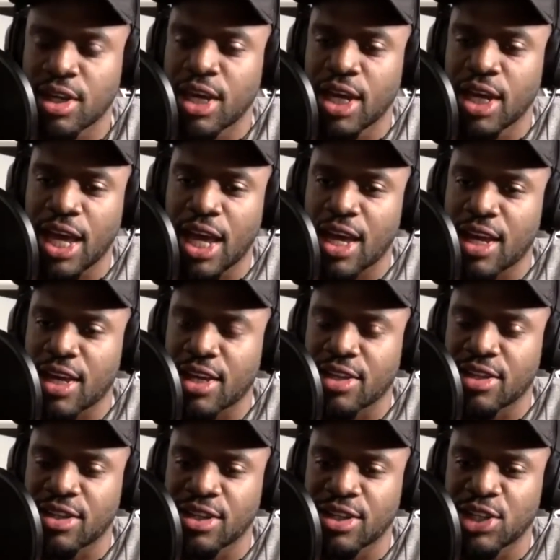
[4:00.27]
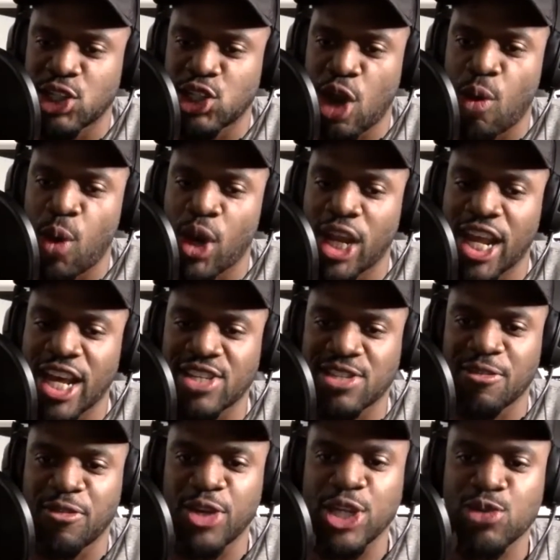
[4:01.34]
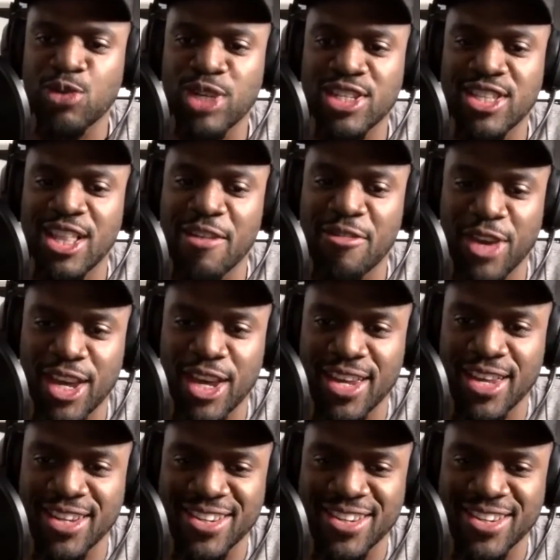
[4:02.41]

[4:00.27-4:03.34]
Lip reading: and John Wall likes to finish with his left hand,